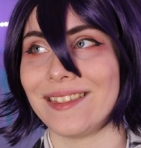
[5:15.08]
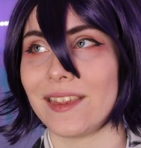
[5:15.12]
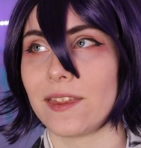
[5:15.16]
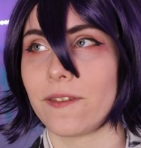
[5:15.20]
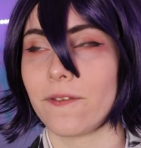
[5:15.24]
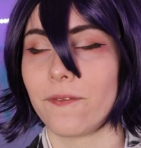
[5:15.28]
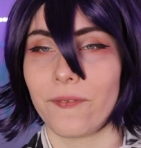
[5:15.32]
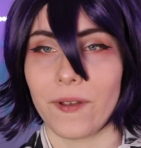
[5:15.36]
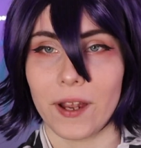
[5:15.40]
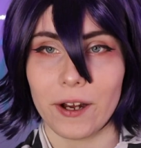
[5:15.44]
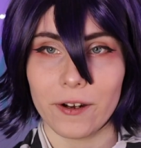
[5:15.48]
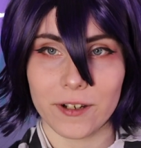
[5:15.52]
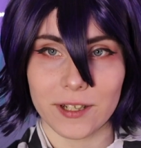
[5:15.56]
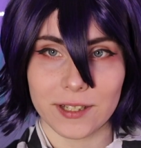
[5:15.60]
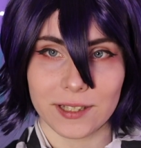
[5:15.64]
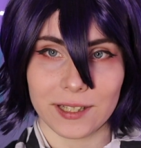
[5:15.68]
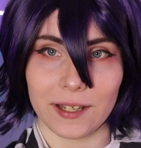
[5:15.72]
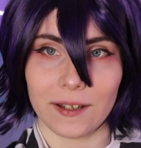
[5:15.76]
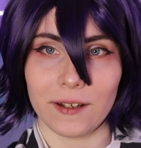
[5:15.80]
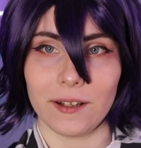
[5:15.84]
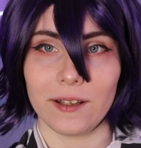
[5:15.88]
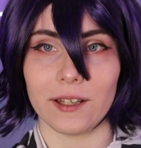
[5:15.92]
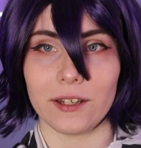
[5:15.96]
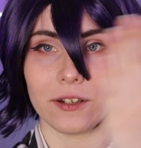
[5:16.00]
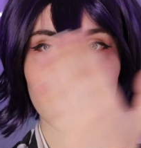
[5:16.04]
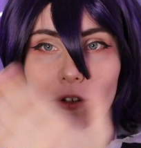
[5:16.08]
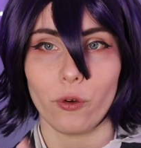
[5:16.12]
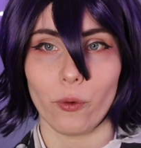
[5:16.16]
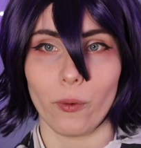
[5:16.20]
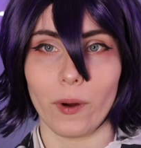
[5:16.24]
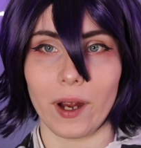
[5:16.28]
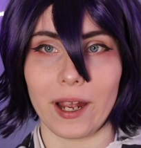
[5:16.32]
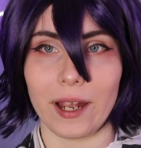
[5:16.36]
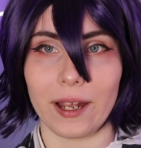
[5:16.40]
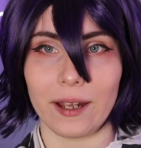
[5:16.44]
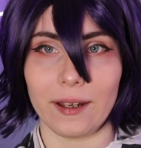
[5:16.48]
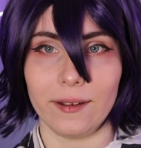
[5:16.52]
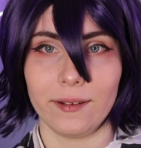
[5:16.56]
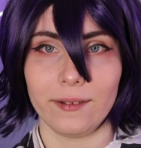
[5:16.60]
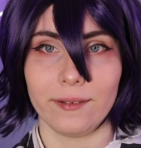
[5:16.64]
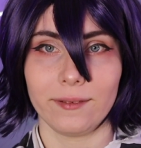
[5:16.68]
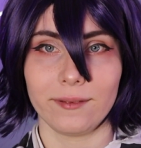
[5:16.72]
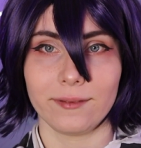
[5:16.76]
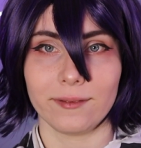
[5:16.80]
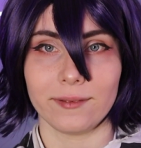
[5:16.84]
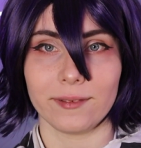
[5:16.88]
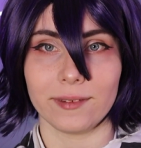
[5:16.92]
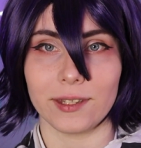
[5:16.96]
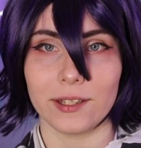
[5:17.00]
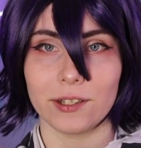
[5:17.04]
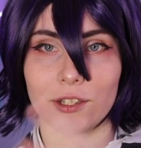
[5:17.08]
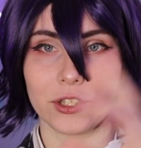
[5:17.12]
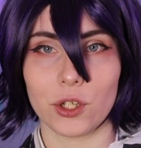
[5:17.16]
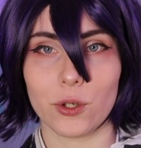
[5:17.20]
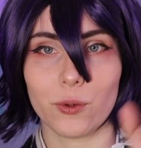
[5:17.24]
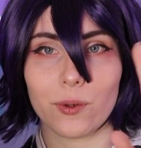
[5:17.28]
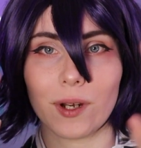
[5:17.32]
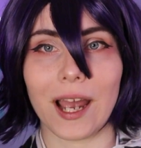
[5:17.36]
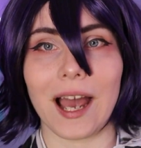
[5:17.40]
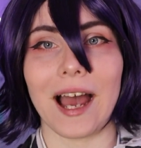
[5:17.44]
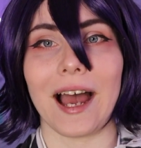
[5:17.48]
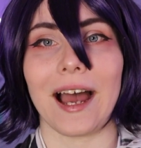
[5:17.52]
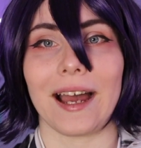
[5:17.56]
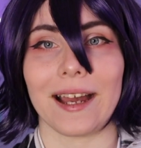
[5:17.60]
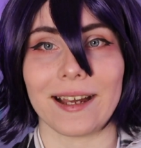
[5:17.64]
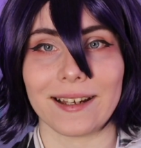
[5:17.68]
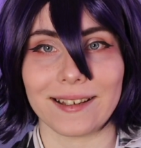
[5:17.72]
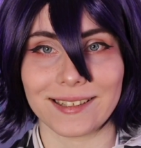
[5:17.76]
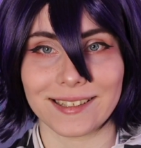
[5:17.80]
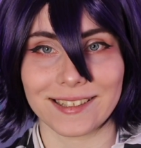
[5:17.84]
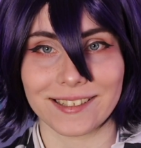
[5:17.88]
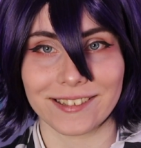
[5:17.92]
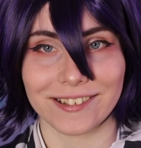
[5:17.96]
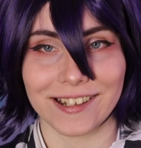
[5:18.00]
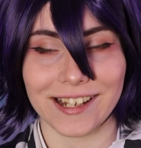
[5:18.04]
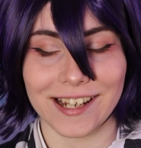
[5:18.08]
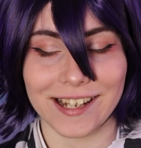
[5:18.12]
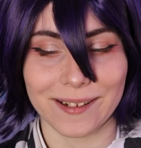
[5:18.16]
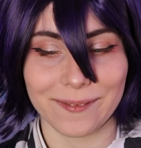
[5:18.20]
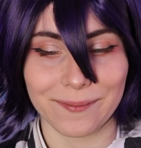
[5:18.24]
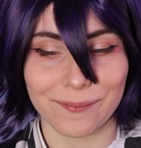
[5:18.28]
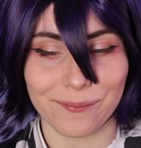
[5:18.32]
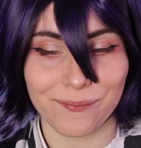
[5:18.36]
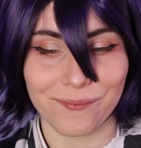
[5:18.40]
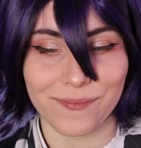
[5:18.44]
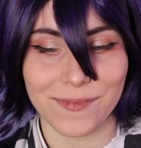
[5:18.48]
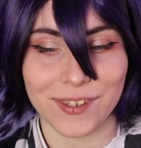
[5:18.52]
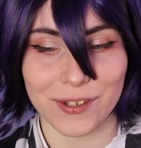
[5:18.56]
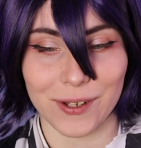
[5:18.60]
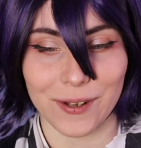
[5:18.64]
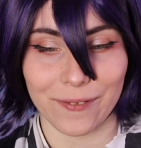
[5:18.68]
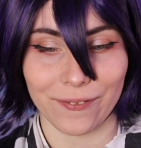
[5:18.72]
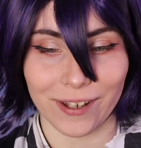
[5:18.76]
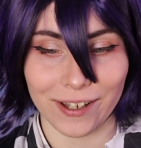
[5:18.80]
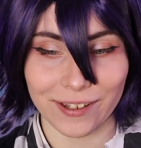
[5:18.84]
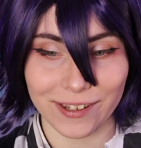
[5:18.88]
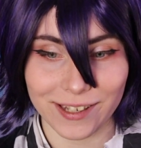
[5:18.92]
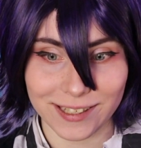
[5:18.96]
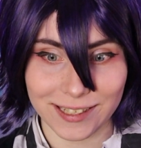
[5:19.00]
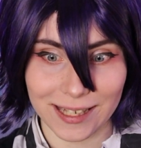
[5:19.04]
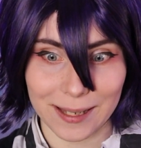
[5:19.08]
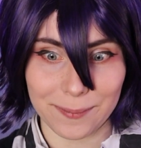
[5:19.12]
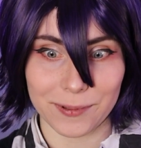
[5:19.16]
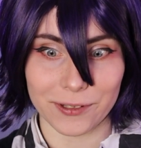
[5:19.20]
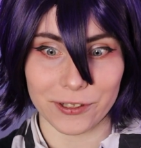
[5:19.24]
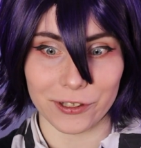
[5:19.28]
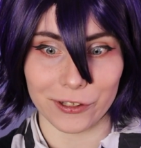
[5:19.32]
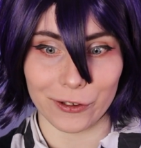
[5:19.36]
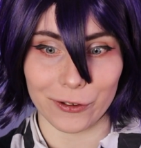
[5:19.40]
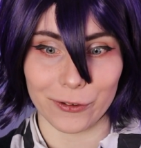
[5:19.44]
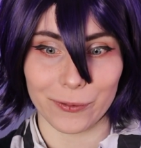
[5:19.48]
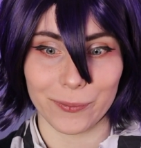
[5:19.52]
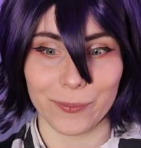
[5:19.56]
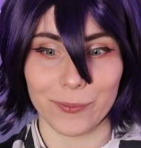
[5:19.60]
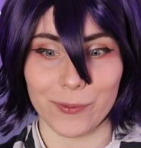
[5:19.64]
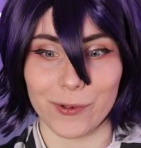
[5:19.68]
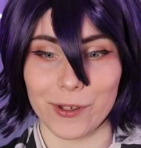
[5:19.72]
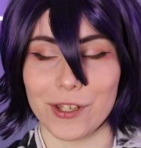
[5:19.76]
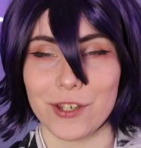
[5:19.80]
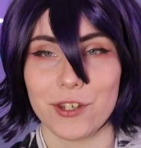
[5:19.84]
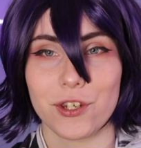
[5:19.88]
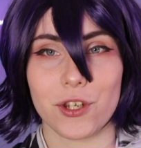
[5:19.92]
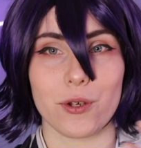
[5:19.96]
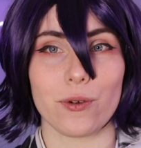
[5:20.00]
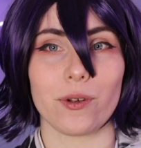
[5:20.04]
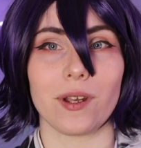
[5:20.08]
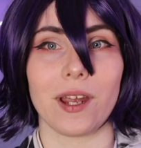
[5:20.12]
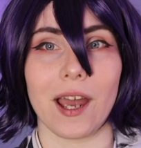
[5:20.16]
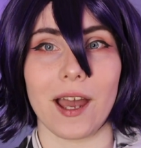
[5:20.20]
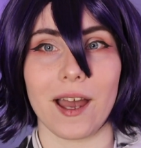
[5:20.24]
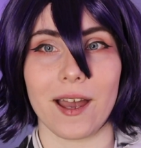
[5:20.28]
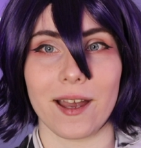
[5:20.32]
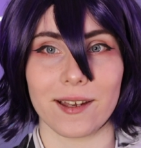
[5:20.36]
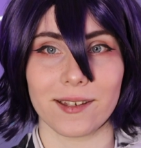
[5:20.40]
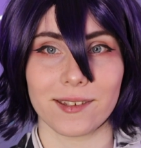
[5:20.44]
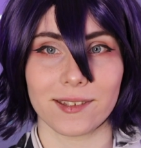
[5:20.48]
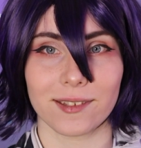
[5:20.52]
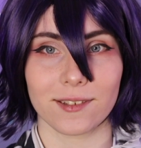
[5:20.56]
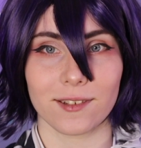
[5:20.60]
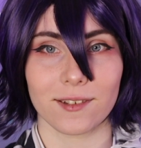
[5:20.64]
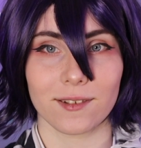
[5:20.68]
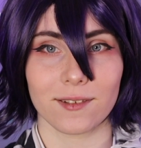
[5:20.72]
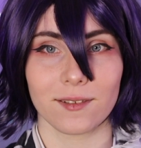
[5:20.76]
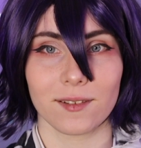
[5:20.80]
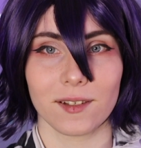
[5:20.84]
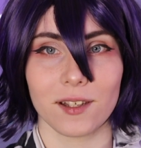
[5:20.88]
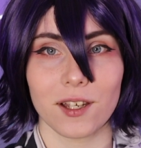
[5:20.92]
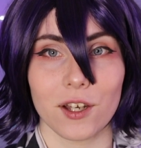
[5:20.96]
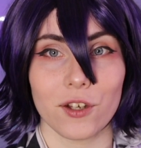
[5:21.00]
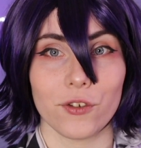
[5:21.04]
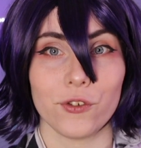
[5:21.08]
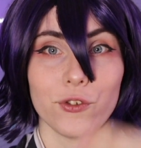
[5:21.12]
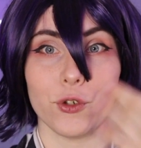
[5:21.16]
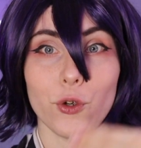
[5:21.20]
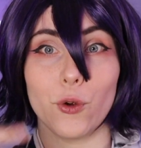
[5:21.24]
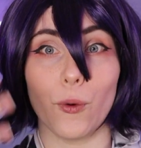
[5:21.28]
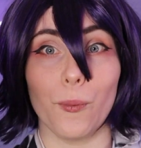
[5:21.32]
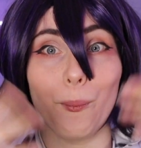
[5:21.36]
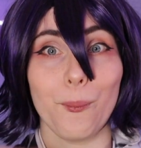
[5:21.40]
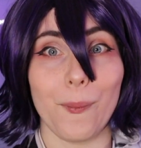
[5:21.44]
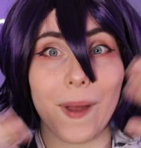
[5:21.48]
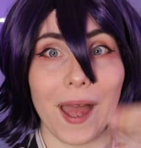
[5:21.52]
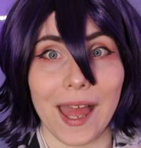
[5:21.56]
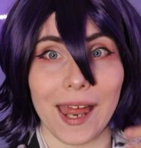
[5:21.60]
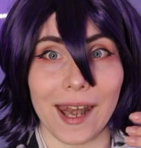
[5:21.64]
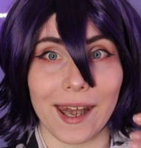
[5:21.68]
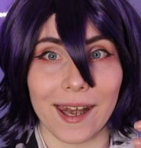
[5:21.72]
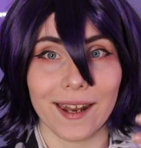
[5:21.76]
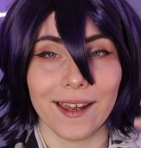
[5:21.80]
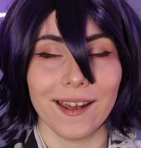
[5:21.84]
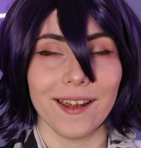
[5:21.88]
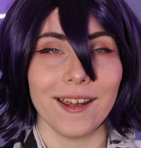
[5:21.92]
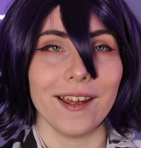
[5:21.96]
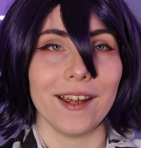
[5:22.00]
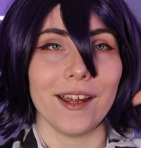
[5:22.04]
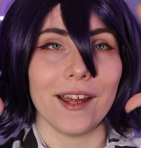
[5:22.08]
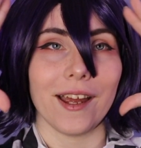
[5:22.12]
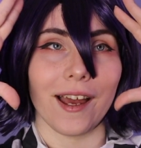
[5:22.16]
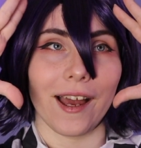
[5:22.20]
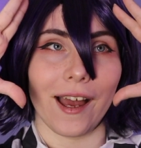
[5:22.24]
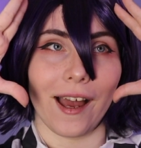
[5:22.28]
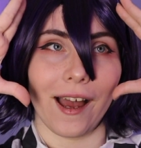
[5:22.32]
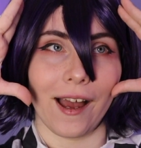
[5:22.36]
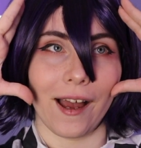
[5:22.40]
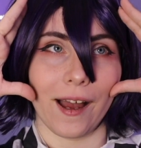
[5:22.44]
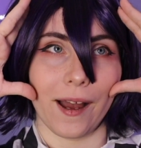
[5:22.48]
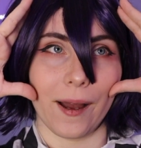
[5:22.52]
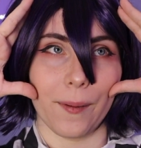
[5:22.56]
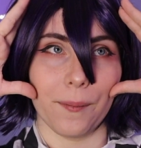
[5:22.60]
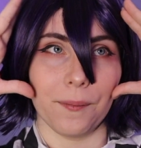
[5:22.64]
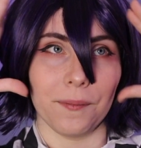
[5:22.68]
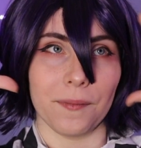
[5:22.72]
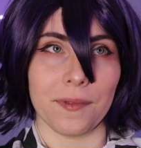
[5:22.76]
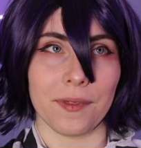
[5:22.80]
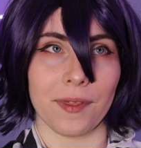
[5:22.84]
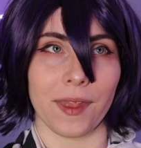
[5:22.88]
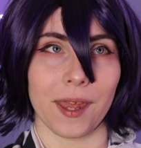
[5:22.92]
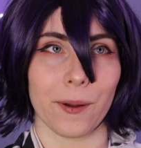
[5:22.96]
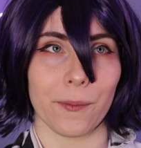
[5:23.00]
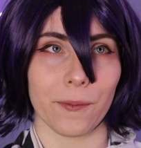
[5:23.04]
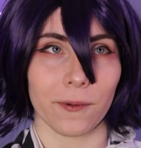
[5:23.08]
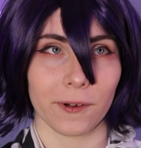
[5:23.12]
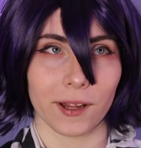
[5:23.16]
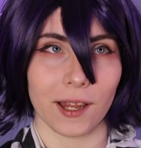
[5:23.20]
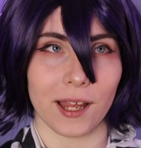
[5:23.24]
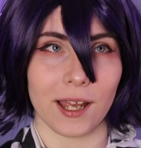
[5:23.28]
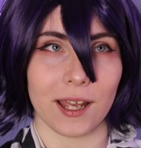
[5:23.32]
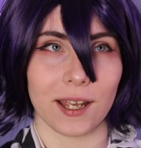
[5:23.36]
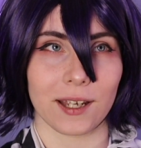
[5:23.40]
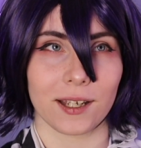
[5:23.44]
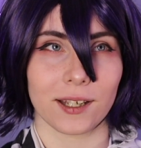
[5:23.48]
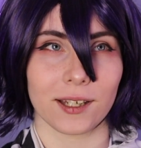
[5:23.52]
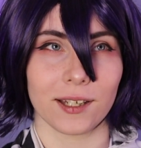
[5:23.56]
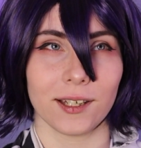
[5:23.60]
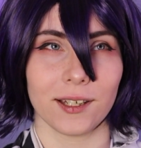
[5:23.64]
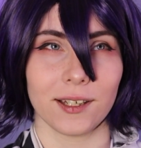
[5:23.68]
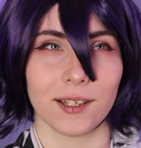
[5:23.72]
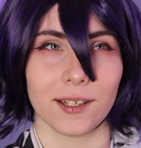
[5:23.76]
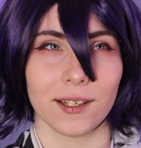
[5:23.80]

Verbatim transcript: Fairy Tail and Gray, the two guys, right? So I found this episode of the two guys, two men um, they were like